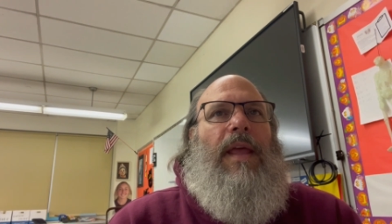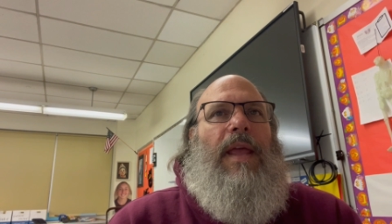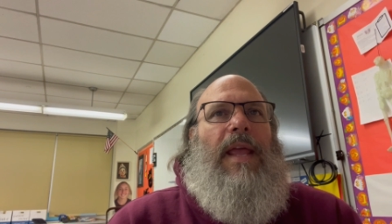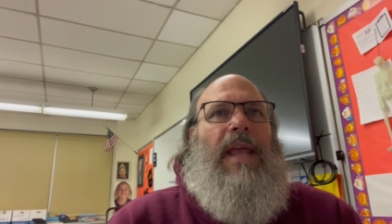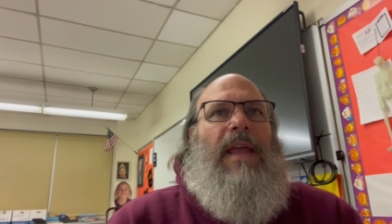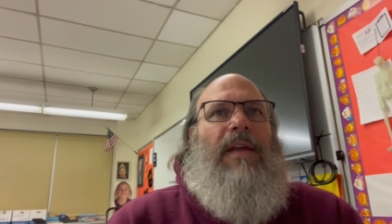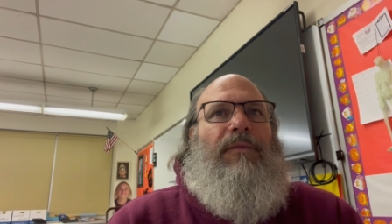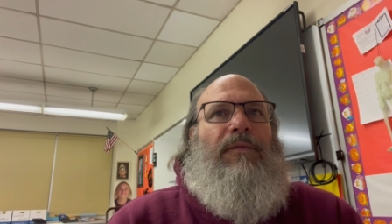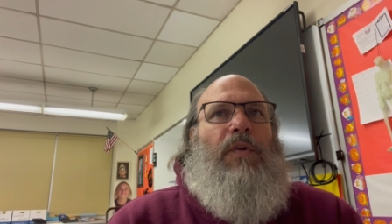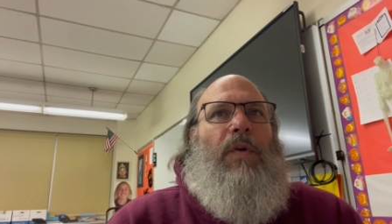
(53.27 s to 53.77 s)

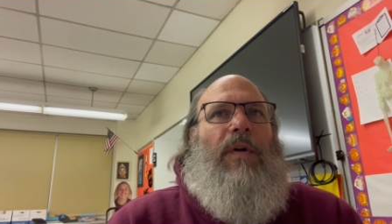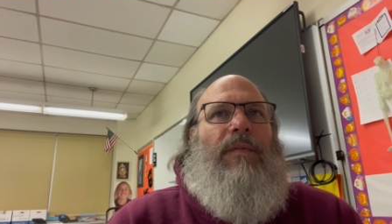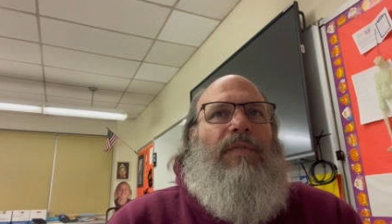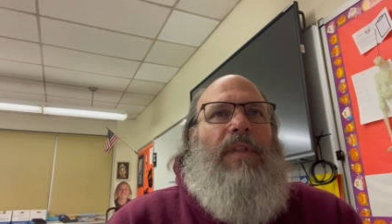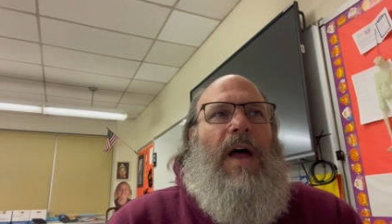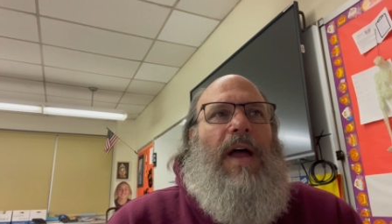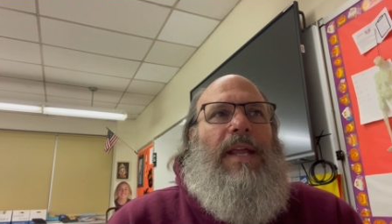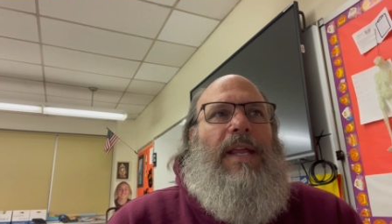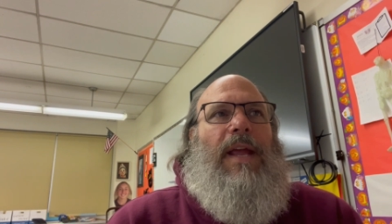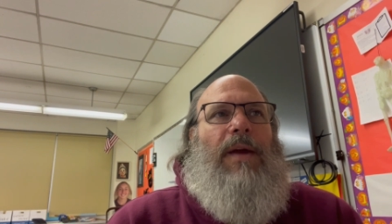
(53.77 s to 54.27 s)
If you have
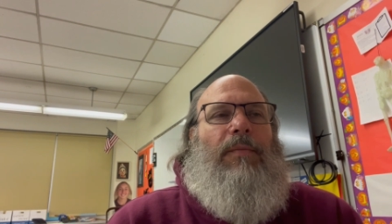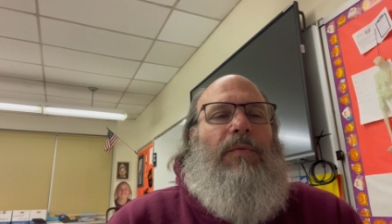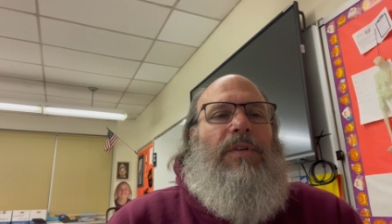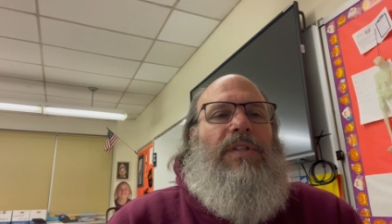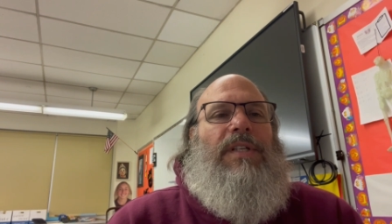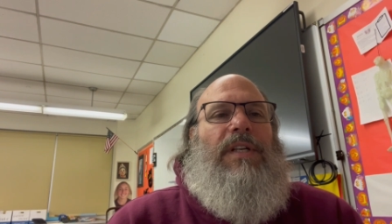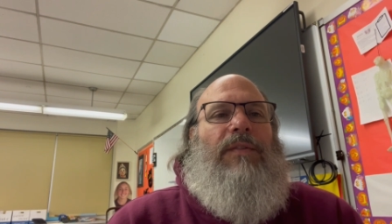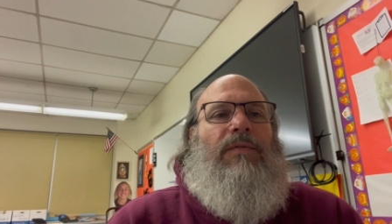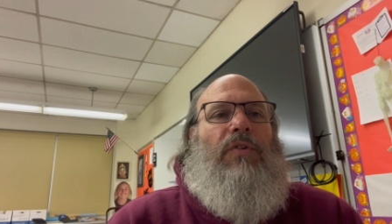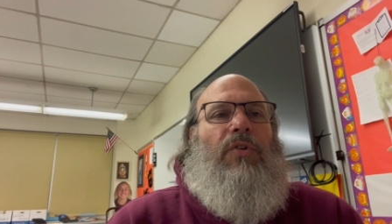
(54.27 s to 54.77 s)
not yet
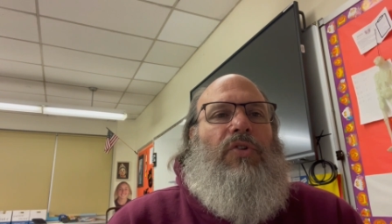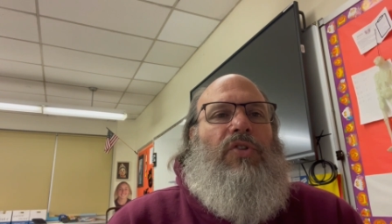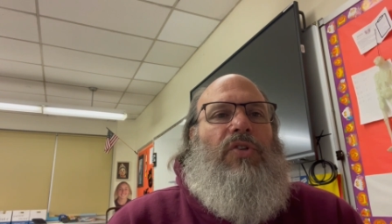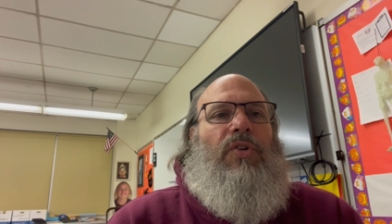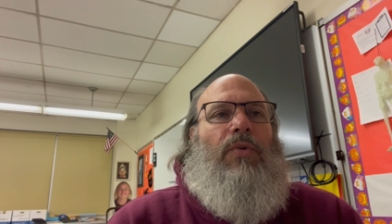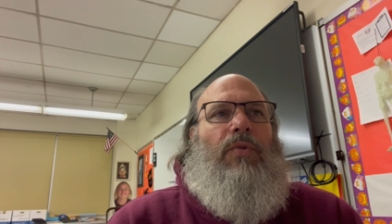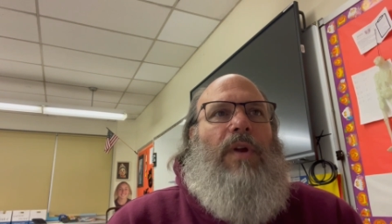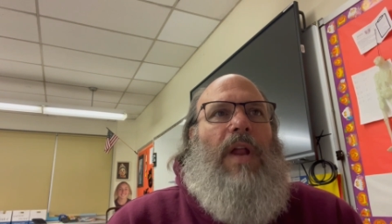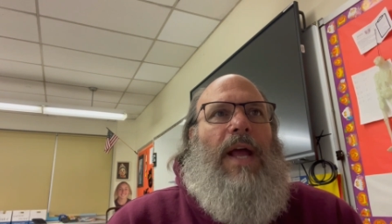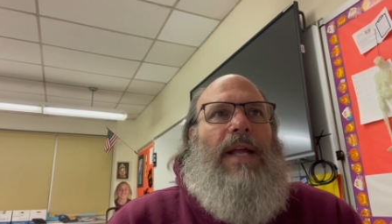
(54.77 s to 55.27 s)
received your
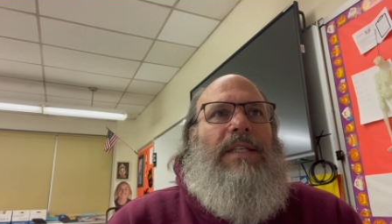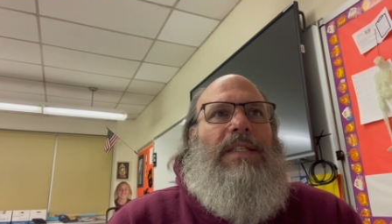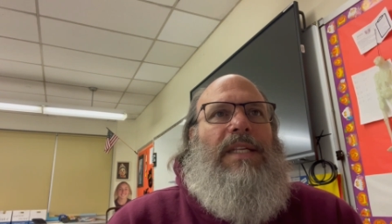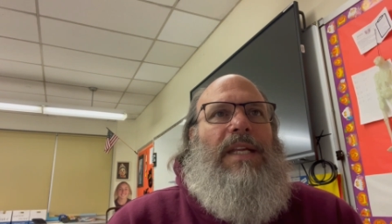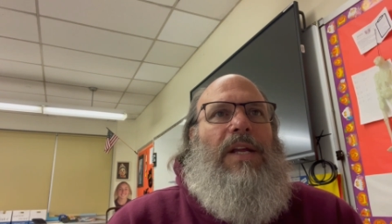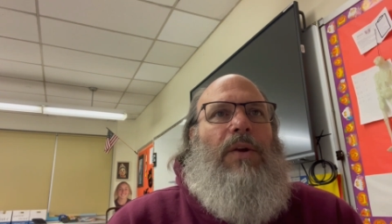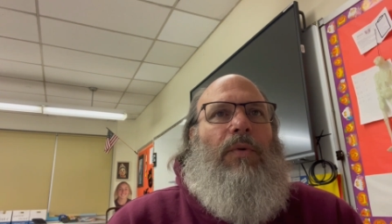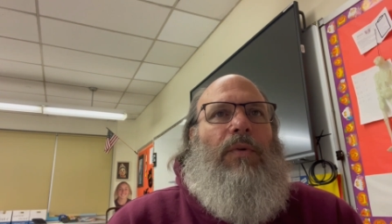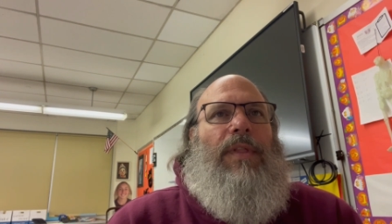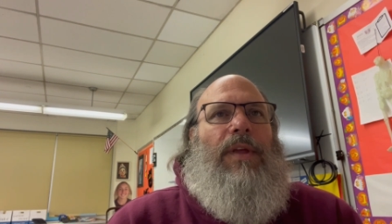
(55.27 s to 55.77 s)
student
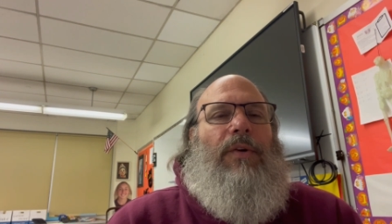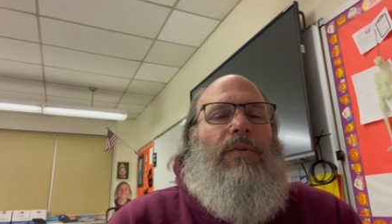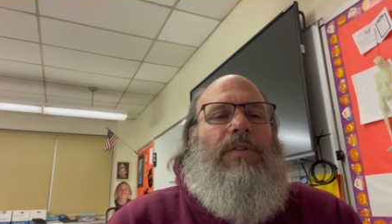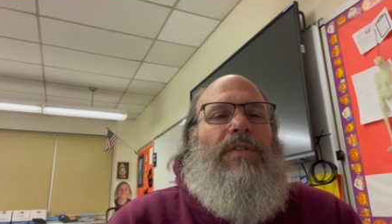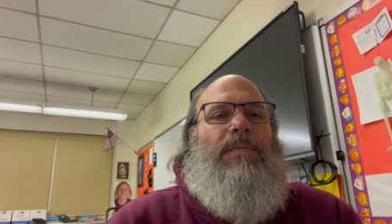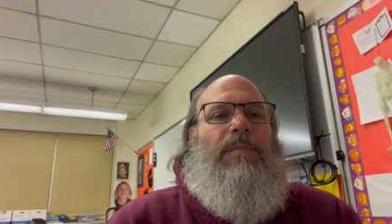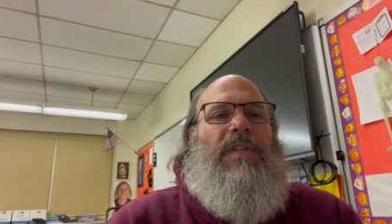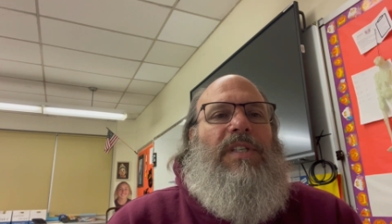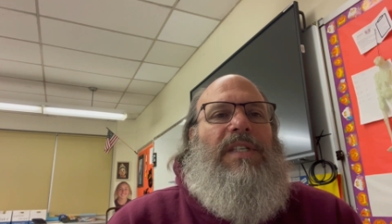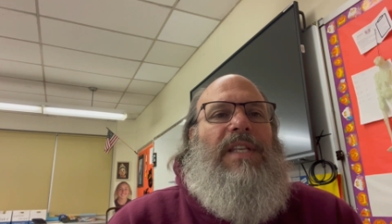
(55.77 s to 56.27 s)
ID or there is
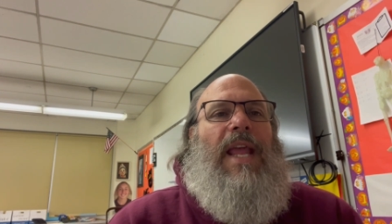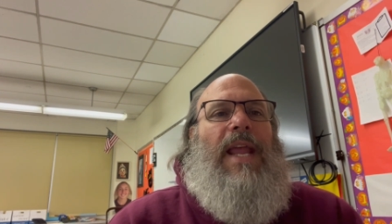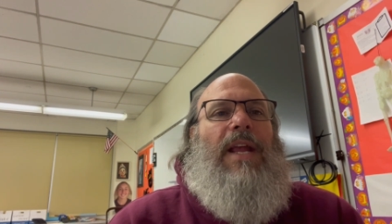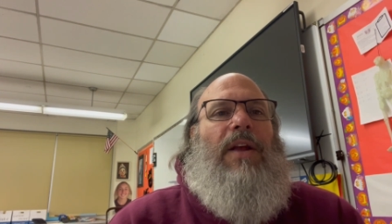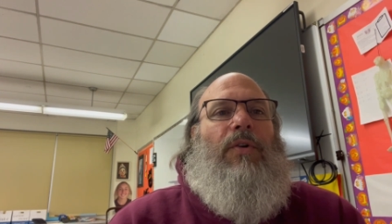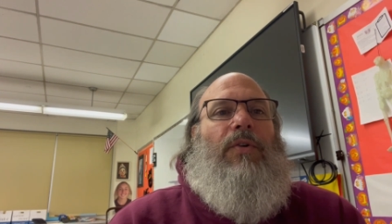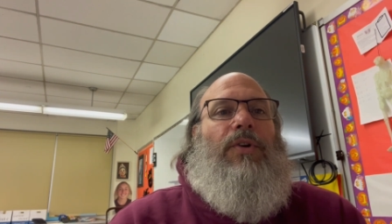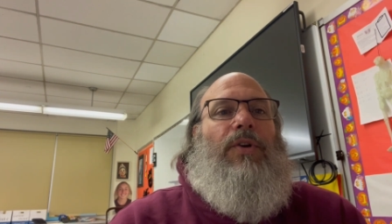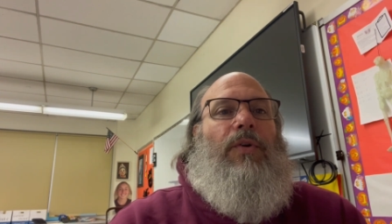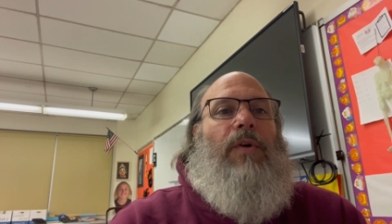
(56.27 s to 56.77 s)
a mistake
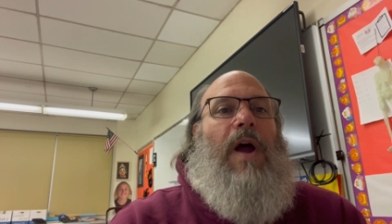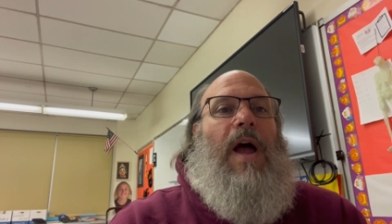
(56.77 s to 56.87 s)
on your